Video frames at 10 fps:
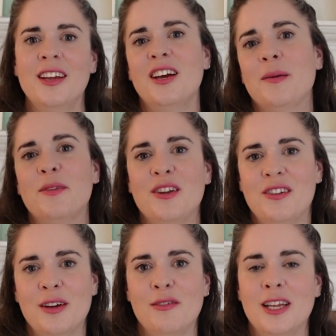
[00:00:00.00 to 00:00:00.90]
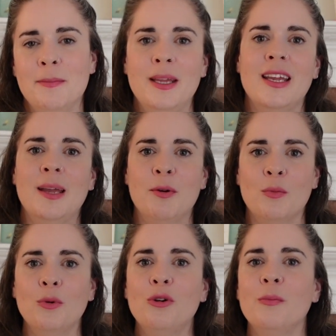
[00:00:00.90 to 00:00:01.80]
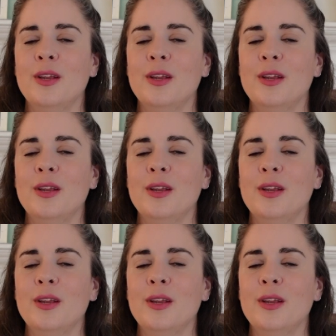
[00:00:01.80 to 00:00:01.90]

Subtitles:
So you'd definitely be keeping warm.